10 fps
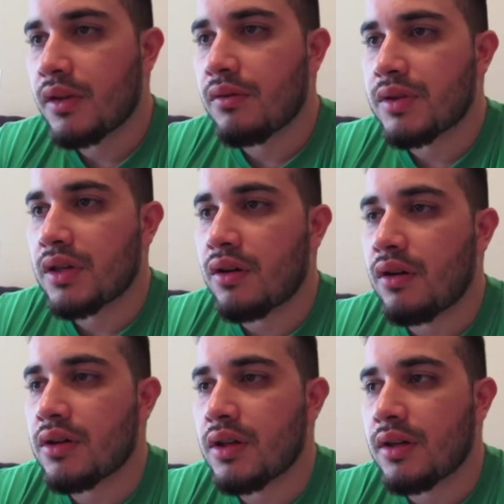What's it
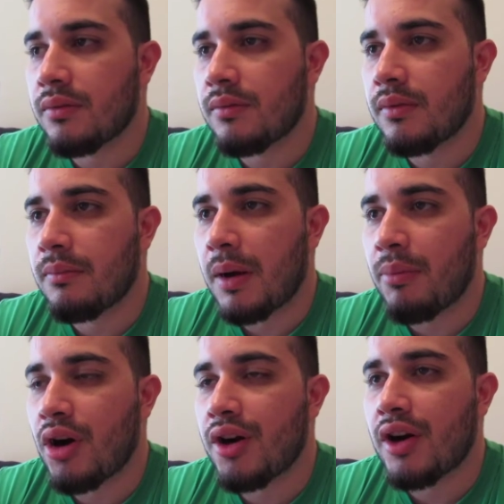called? My
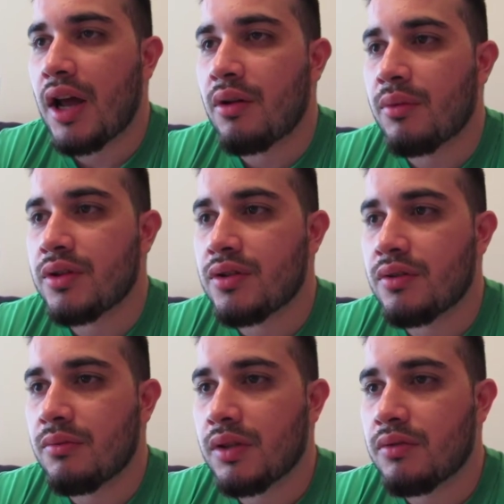partner and I went
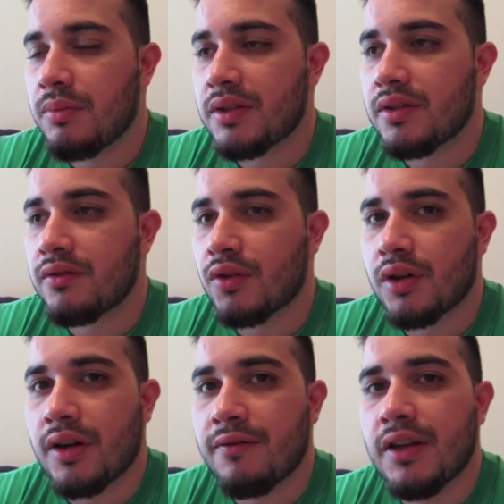to business
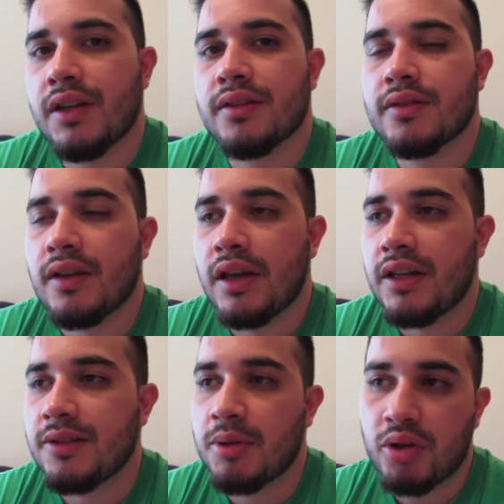for fitness, and
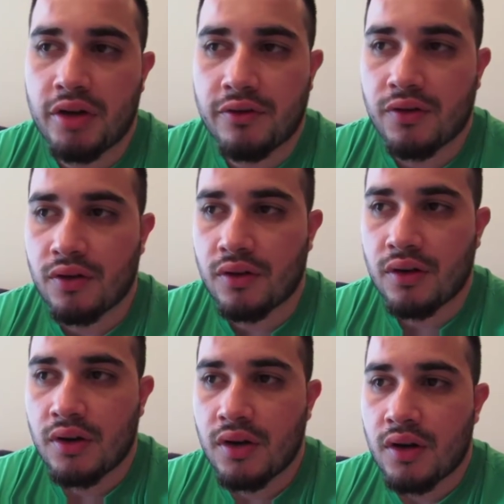he's been doing it for
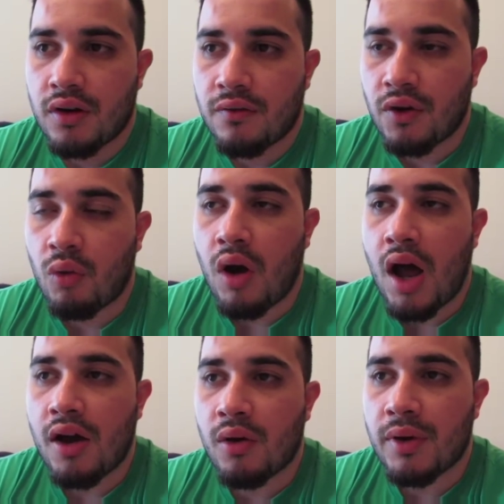a
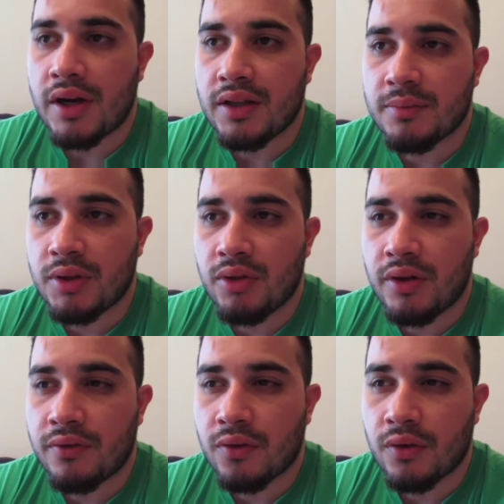while already. He's been doing
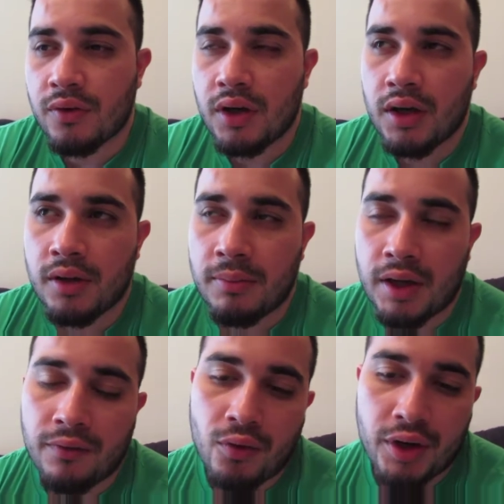it for
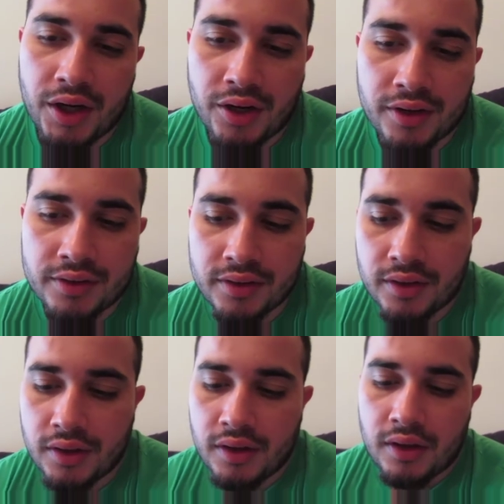about 4 years,
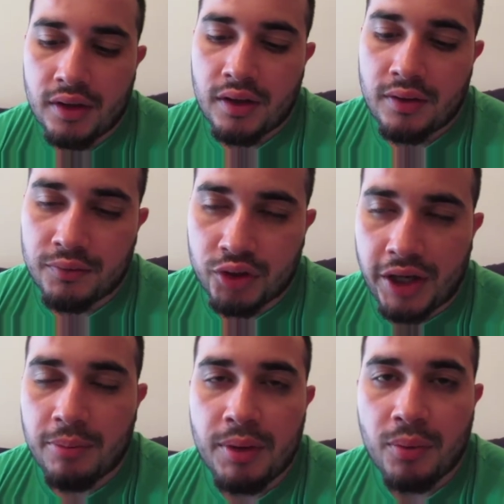
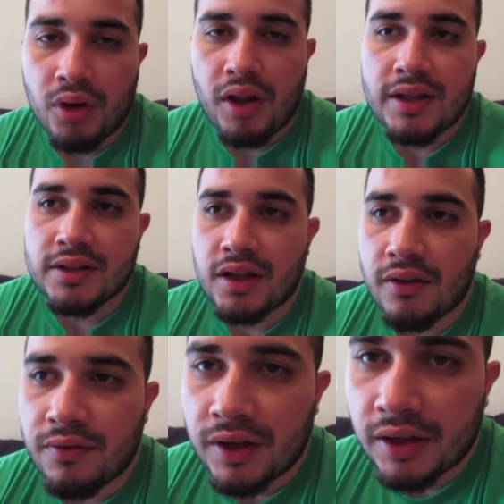training people and all that
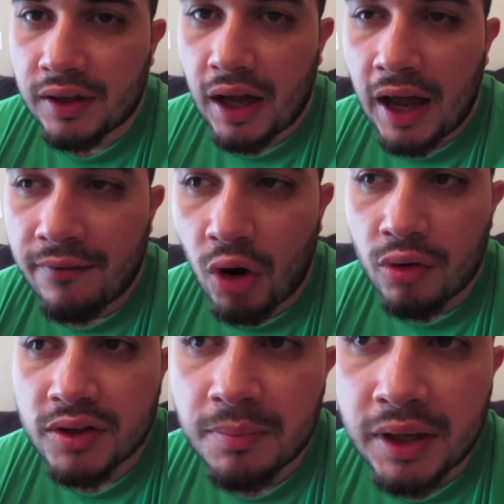stuff. And I've
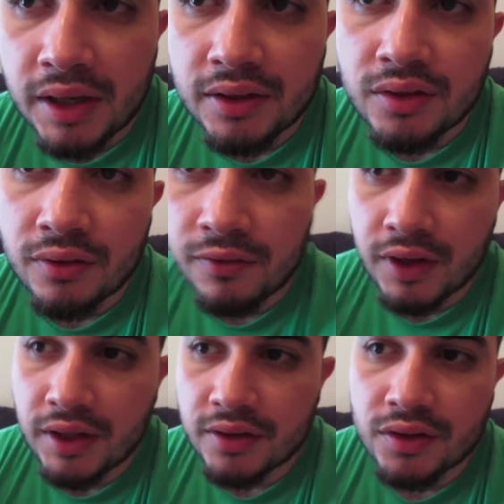always been into
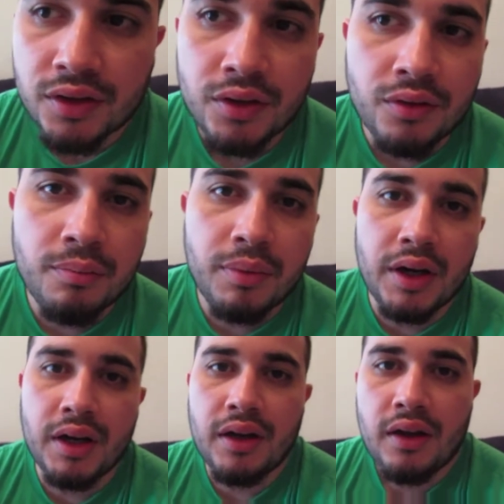fitness too,
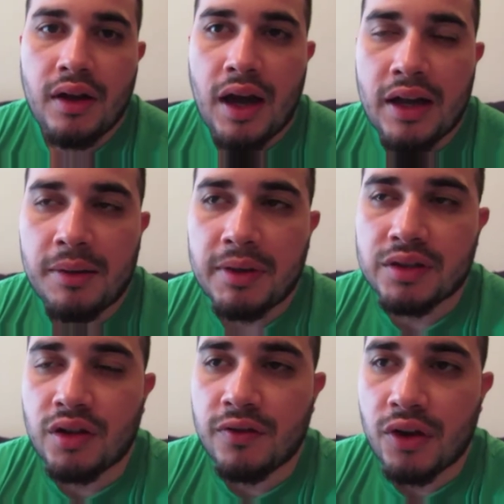but I let
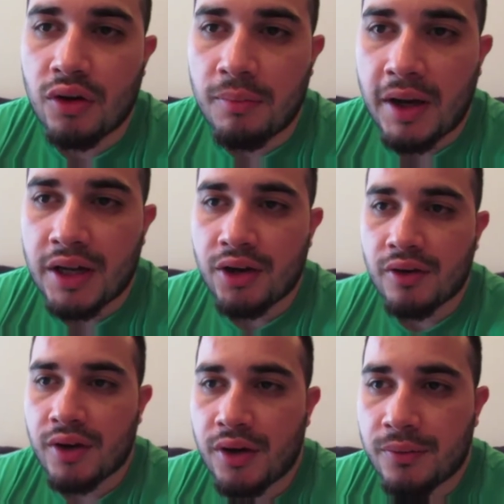myself go about a
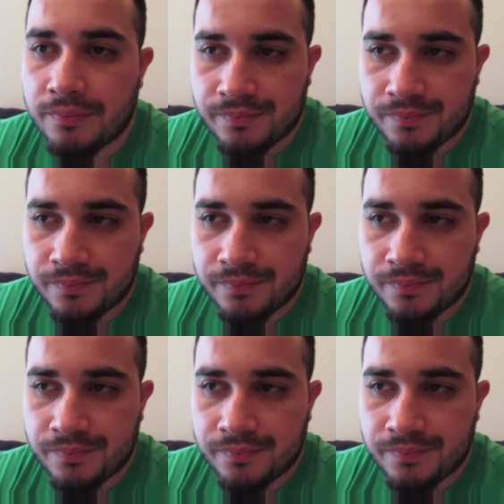year ago.